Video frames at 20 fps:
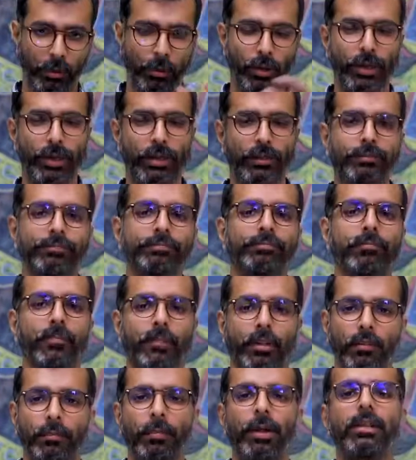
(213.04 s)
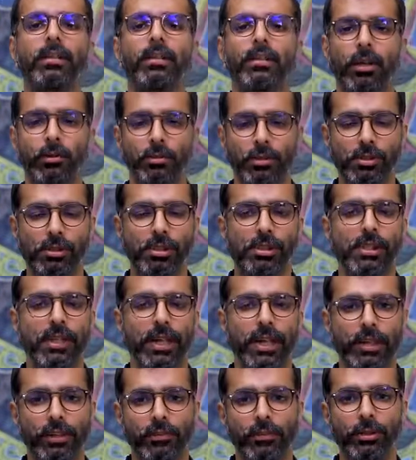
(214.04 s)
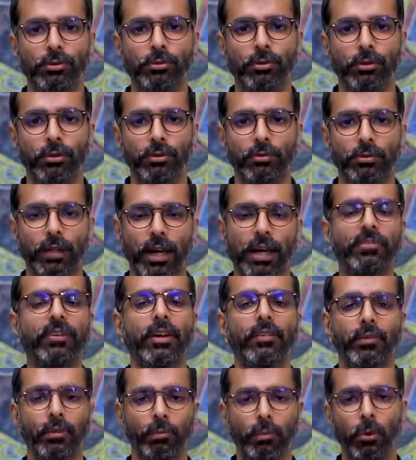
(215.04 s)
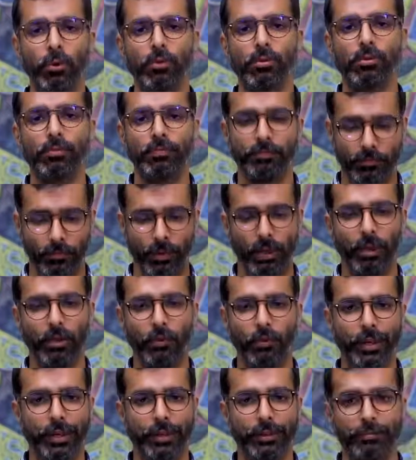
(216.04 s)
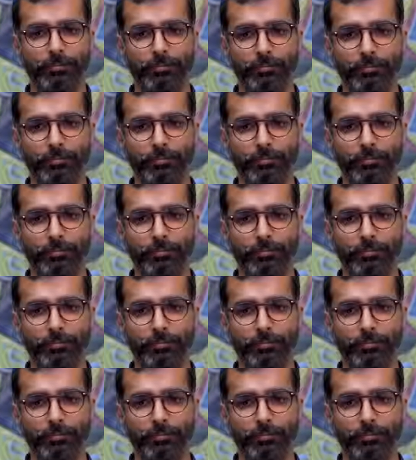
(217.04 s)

Go ahead, make the 1000cc Activa joke. High five your bros. I'll wait.